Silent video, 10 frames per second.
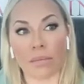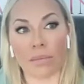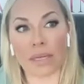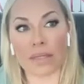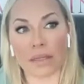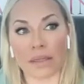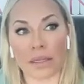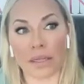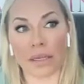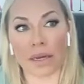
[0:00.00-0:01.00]

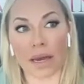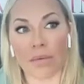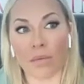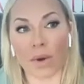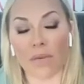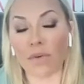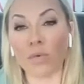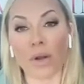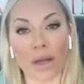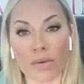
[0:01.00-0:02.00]
basically whatever
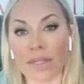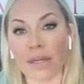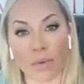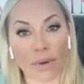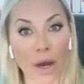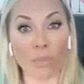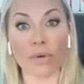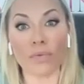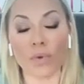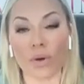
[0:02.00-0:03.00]
role I was in, I would
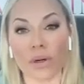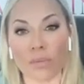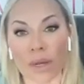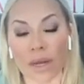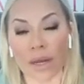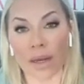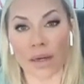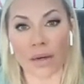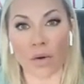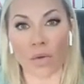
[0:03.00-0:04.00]
outperform
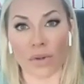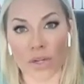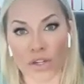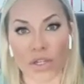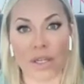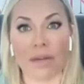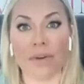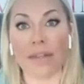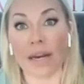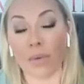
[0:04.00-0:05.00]
and overachieve.
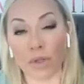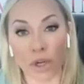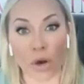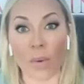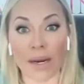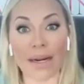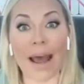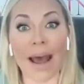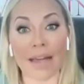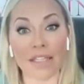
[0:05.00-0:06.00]
And then I would go in and
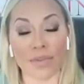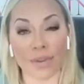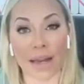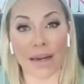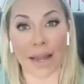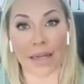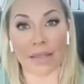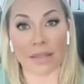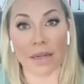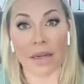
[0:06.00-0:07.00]
ask for that
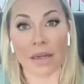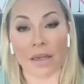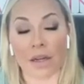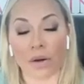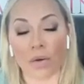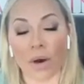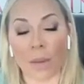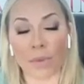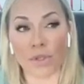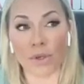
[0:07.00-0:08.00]
next,
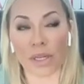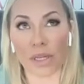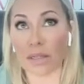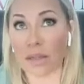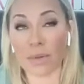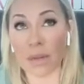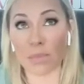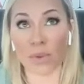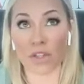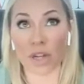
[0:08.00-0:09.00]
opportunity.
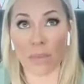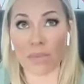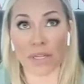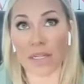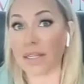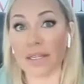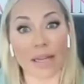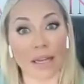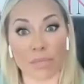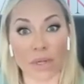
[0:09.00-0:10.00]
Sometimes when the job didn't
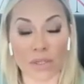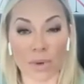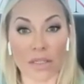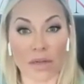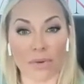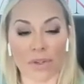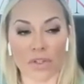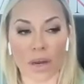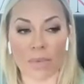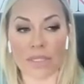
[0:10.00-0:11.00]
exist, I'd pitch myself for the
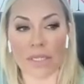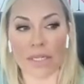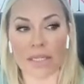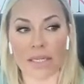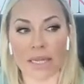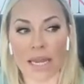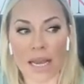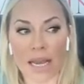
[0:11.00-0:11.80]
job that didn't exist.